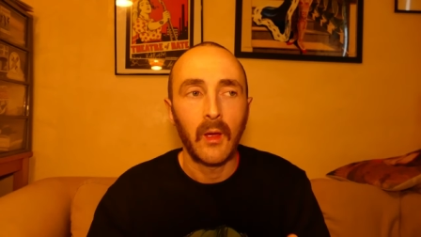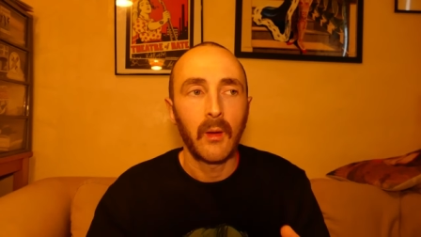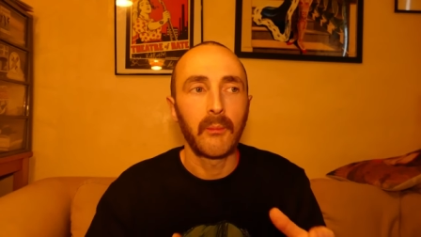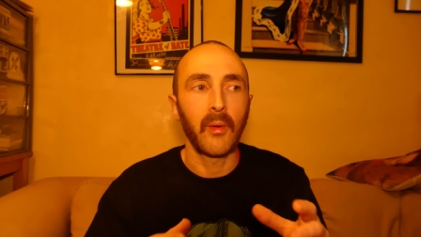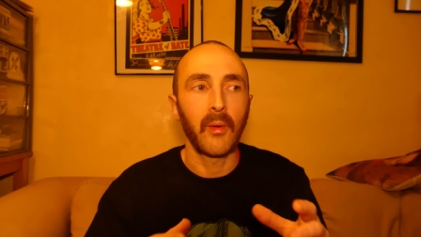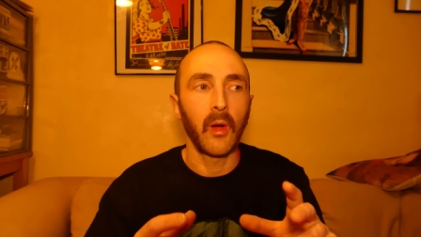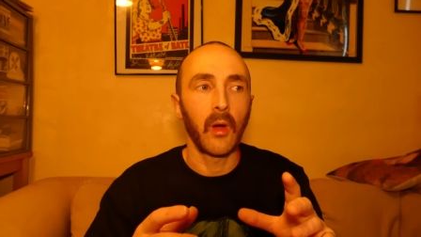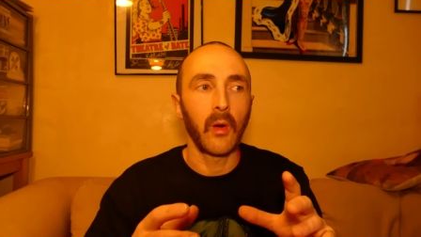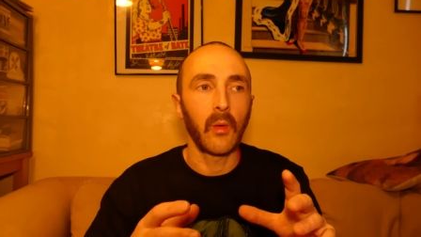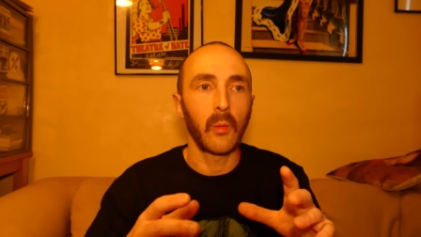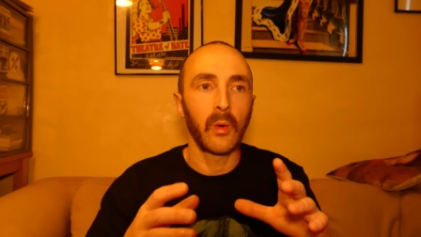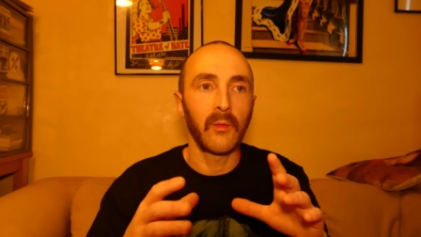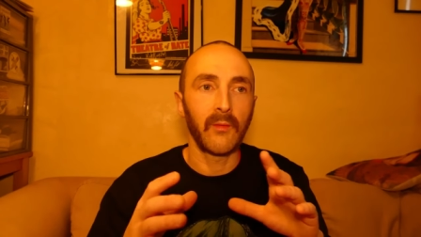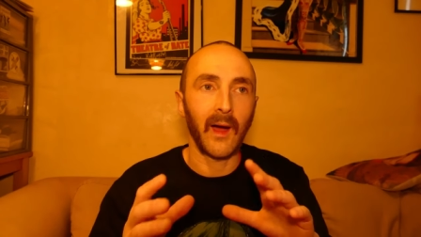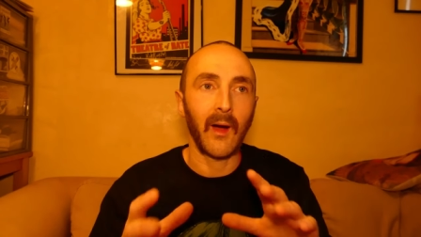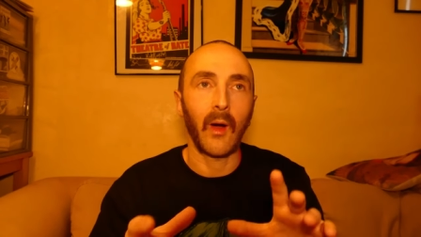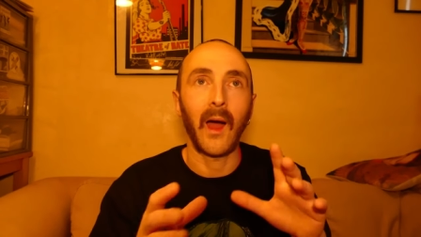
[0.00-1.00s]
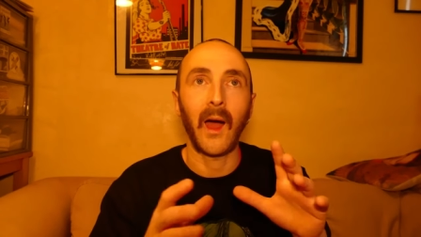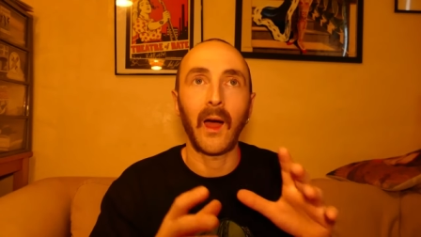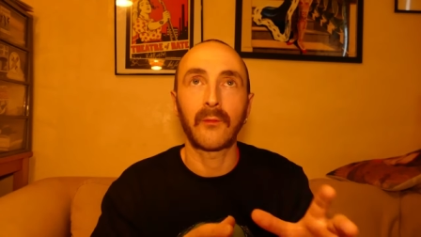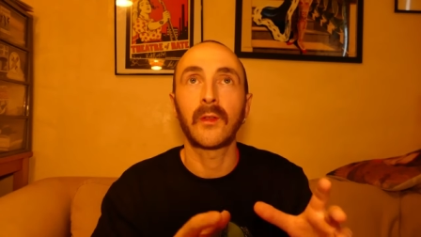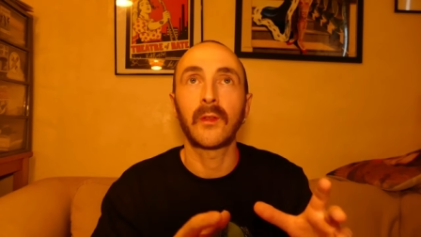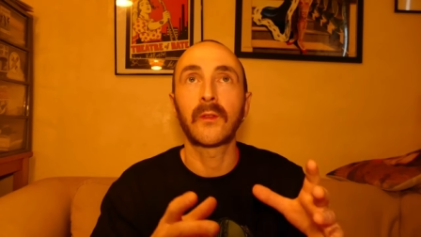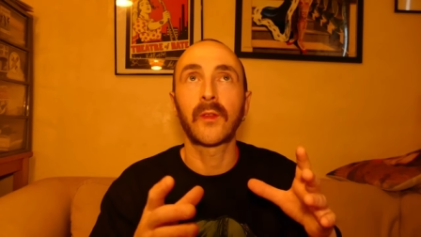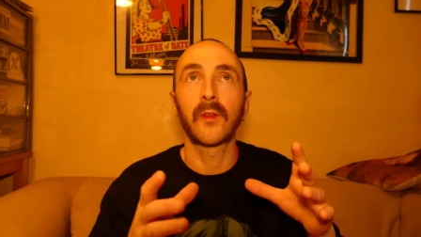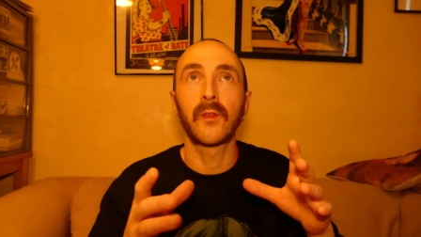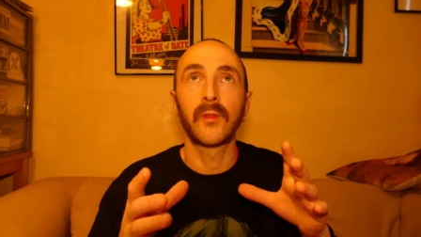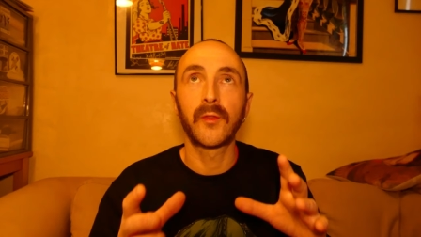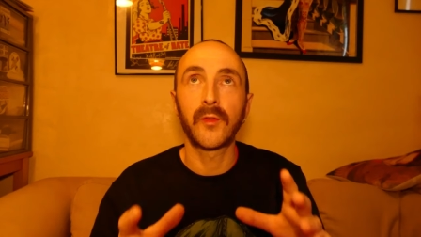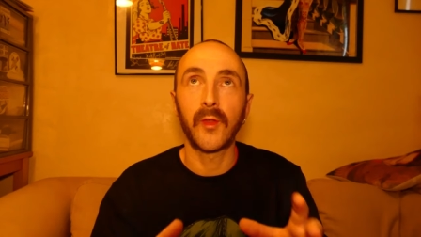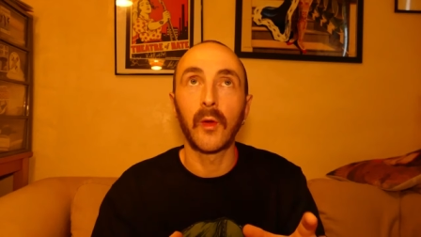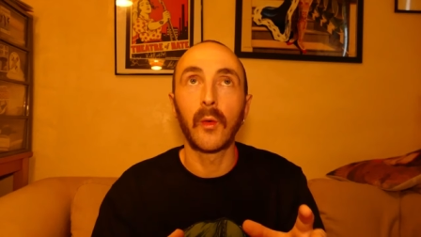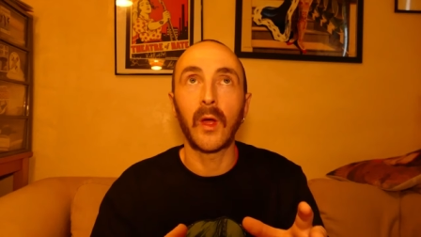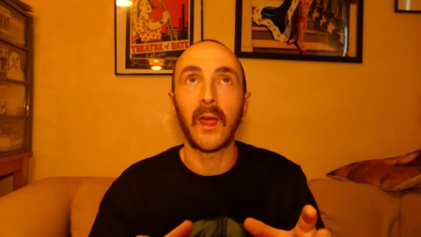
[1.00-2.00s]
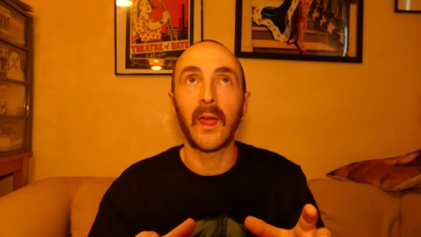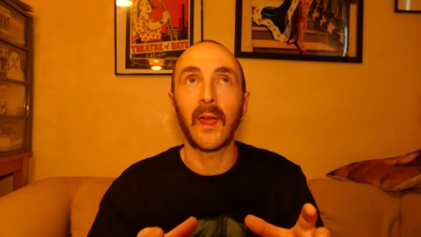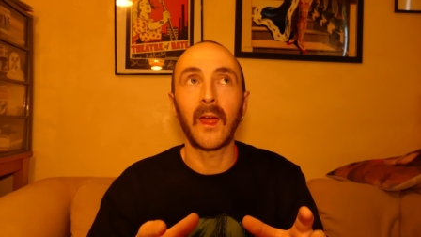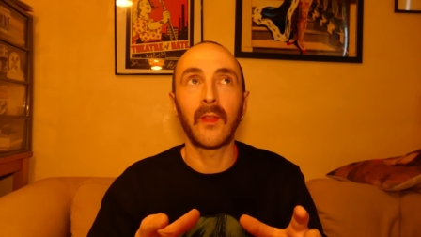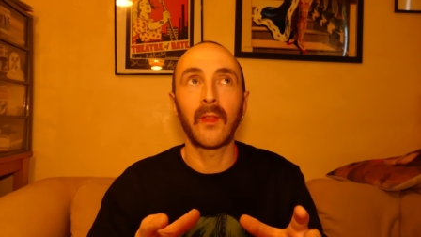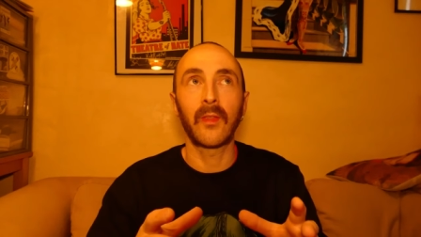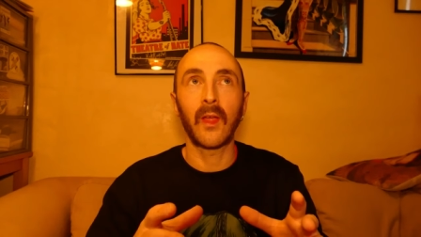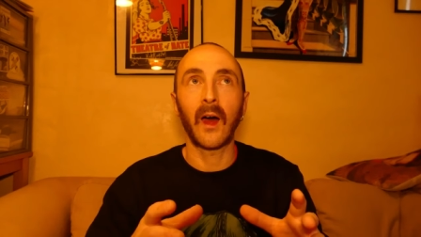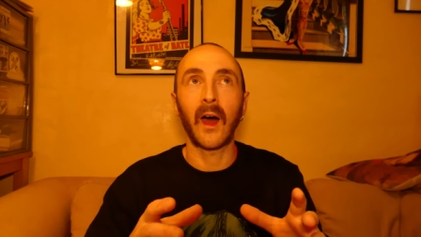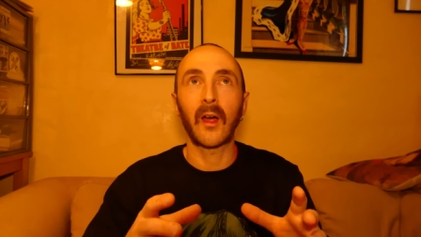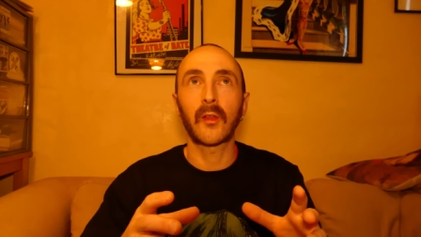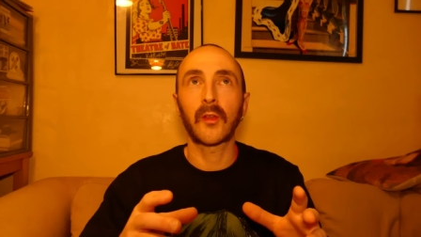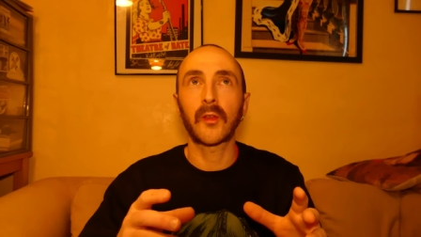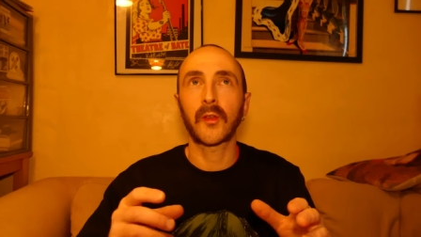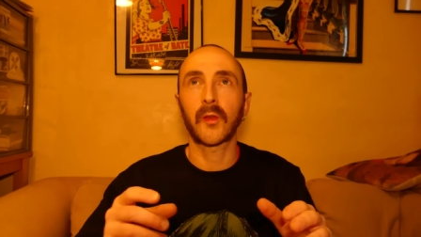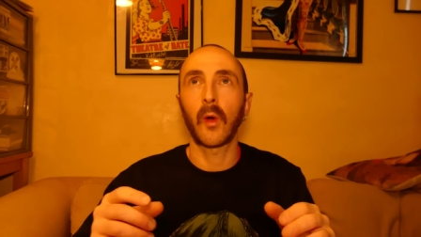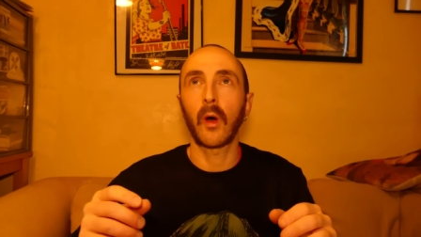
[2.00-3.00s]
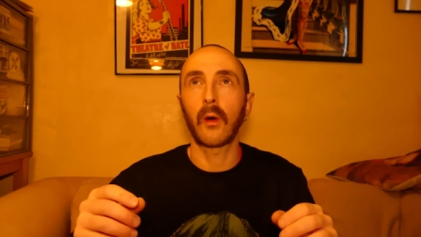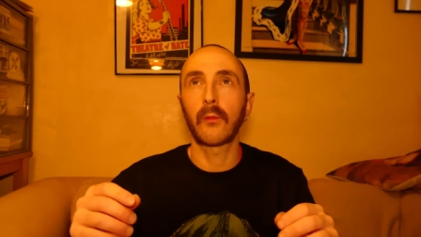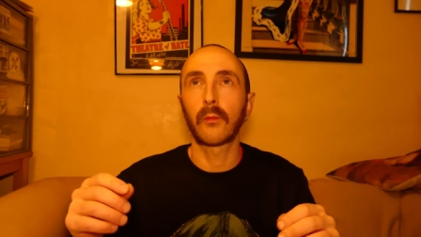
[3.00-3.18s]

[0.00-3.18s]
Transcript: but without having to do it in that sort